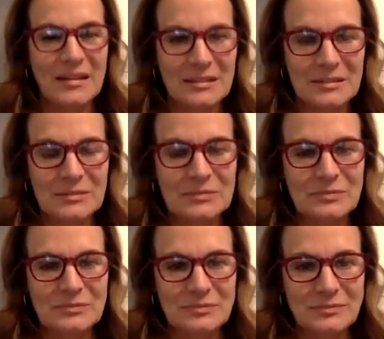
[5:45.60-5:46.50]

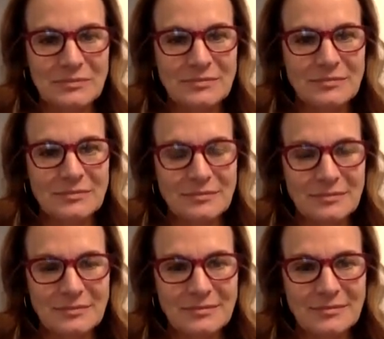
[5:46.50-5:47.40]

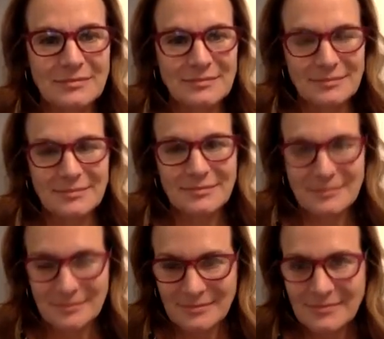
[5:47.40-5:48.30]

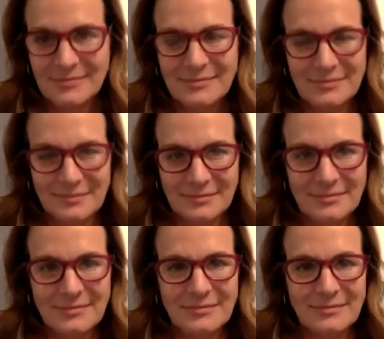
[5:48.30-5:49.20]

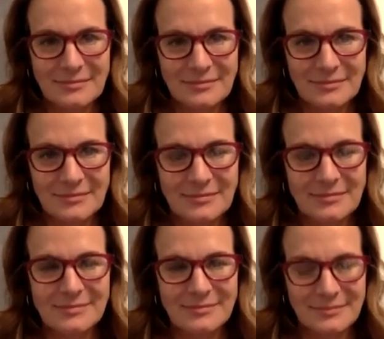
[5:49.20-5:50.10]

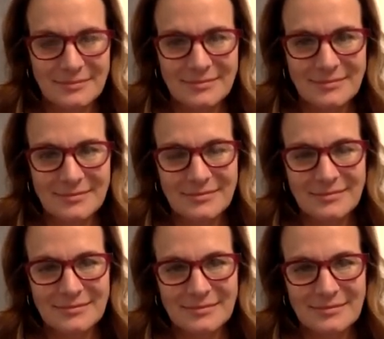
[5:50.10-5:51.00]

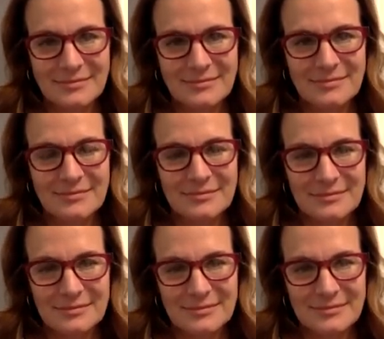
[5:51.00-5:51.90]

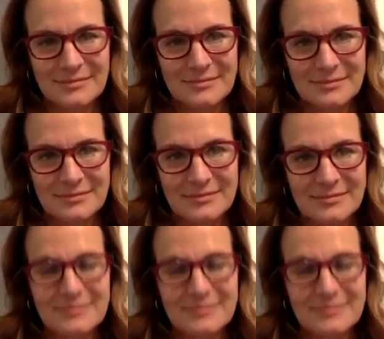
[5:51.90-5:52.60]
The person shown says nothing.